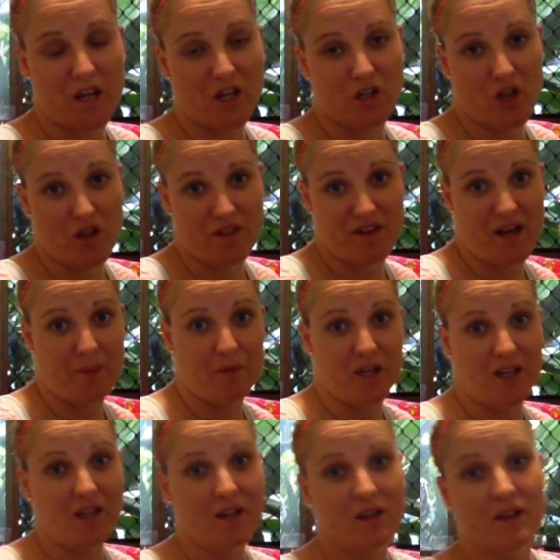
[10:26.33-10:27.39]
we're cloth
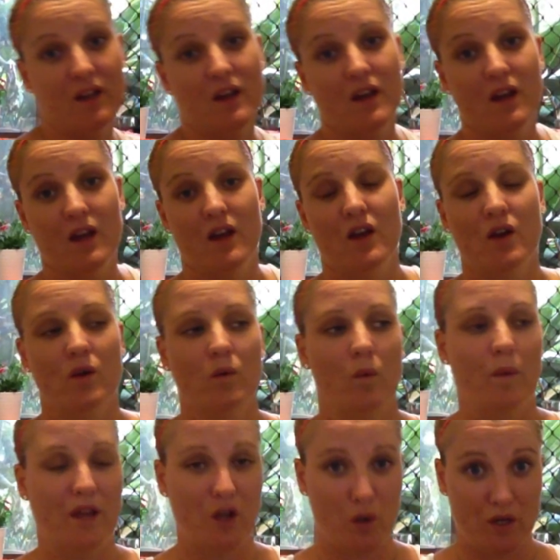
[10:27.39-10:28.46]
napping.
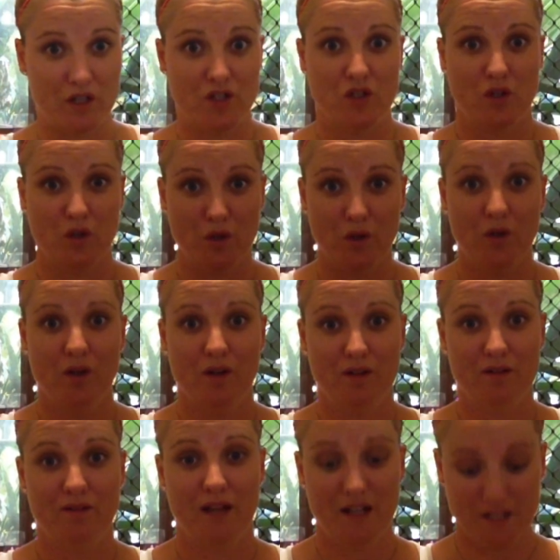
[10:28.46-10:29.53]
We're going to
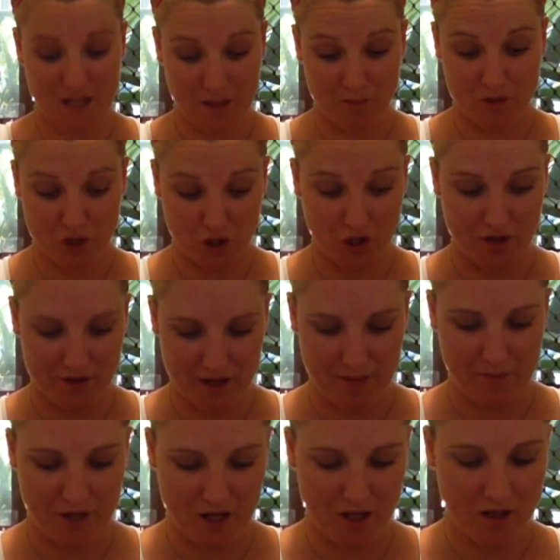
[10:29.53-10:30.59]
attempt cloth
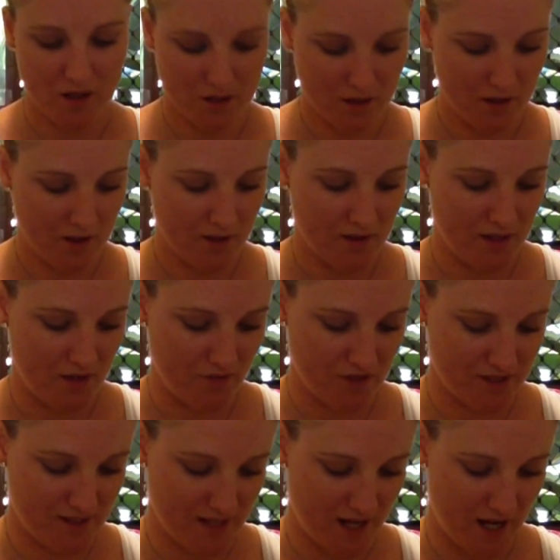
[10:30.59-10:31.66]
napping. Never
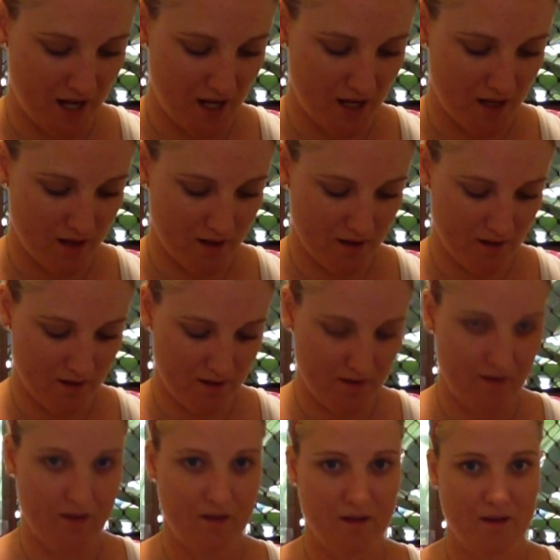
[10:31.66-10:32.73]
say
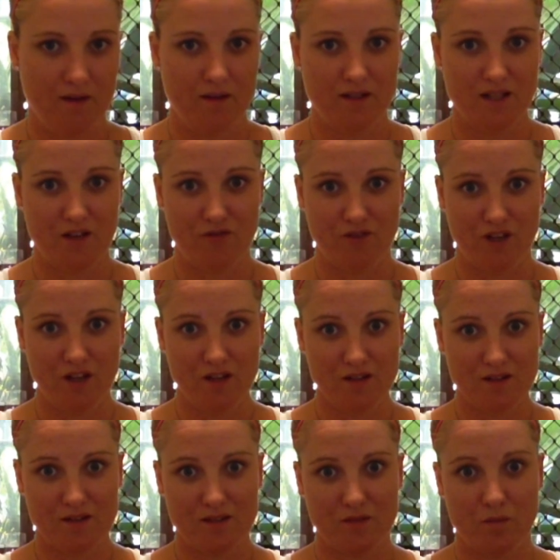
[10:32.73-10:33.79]

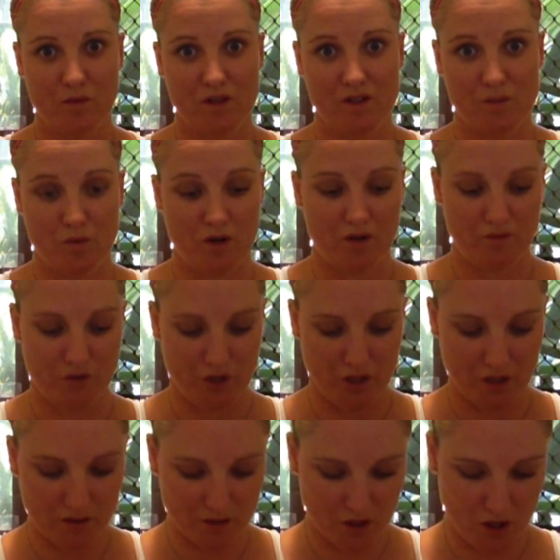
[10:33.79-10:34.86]
definites is what I've
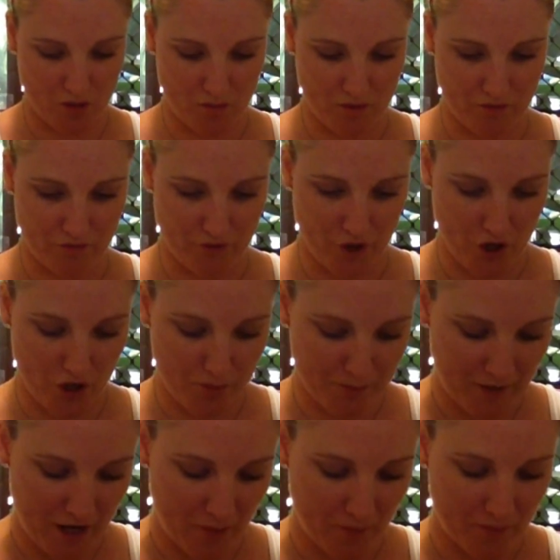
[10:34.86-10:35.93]
learnt. Go with the flow.
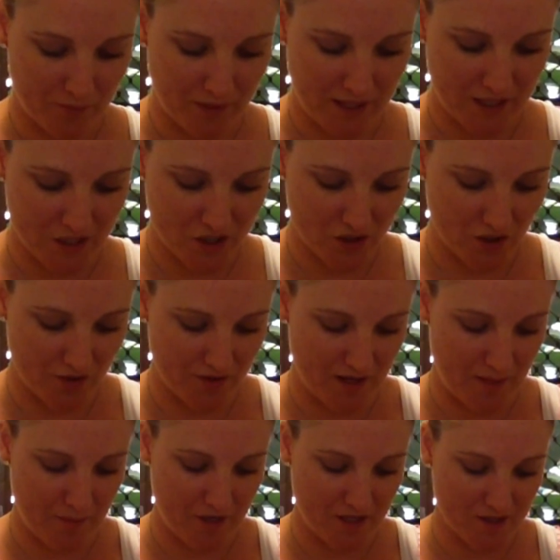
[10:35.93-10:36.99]
But we're planning to cloth
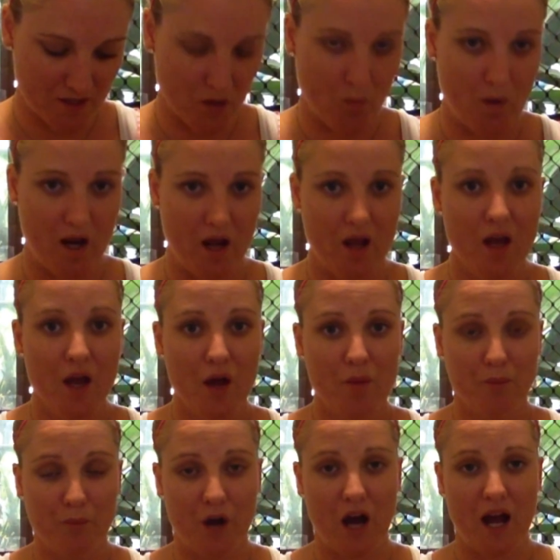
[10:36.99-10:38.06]
nappies, so we're
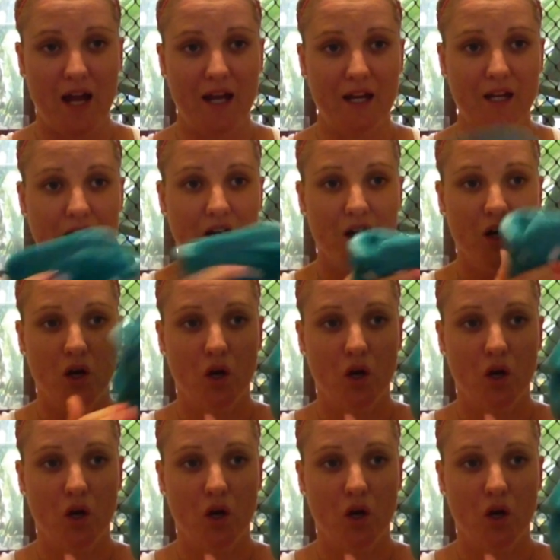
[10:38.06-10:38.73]
buying,